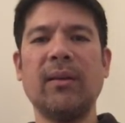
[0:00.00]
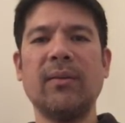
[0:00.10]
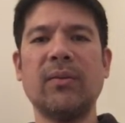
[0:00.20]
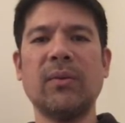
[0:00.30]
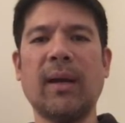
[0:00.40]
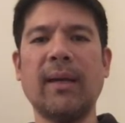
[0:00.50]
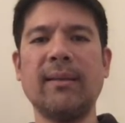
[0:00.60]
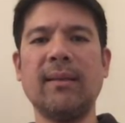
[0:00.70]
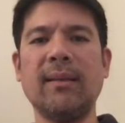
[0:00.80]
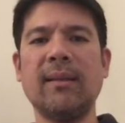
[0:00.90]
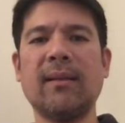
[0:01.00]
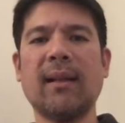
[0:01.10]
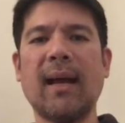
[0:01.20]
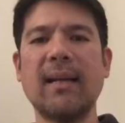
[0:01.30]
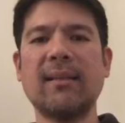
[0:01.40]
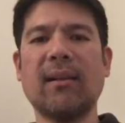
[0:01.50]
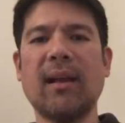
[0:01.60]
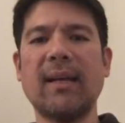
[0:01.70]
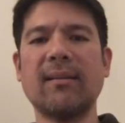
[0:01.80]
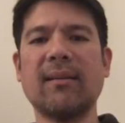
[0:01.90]
So ID, class,
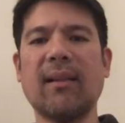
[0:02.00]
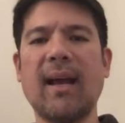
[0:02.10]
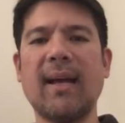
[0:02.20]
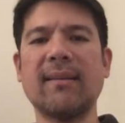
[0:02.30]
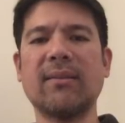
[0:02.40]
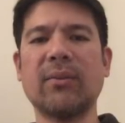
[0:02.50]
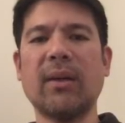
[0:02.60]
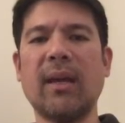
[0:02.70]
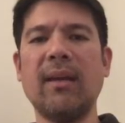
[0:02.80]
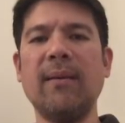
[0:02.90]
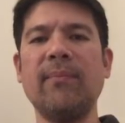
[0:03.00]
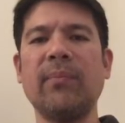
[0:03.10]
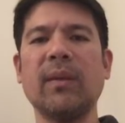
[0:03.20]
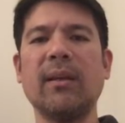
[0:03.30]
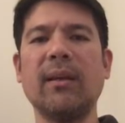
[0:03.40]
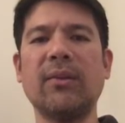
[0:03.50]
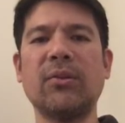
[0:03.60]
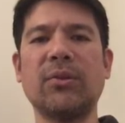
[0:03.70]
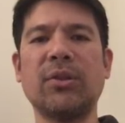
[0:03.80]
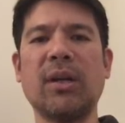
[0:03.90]
okay. It's
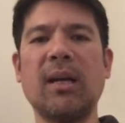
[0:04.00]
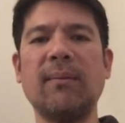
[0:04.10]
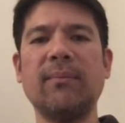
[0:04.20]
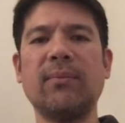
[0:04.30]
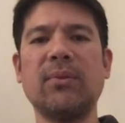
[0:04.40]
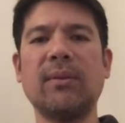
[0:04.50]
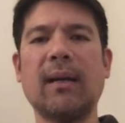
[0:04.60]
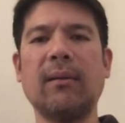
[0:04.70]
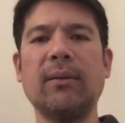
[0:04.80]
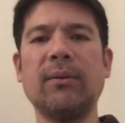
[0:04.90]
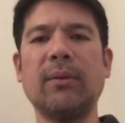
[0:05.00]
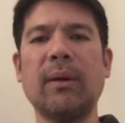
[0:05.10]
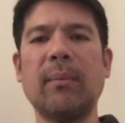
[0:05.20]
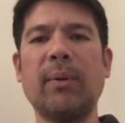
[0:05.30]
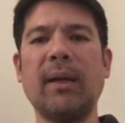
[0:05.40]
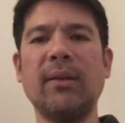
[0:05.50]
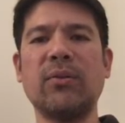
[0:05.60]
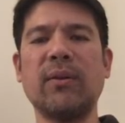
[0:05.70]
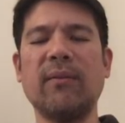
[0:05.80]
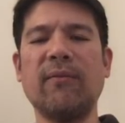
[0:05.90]
your job to download the web
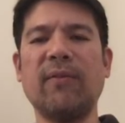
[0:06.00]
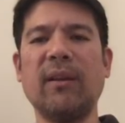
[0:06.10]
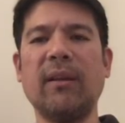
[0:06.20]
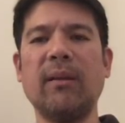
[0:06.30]
page and fill in the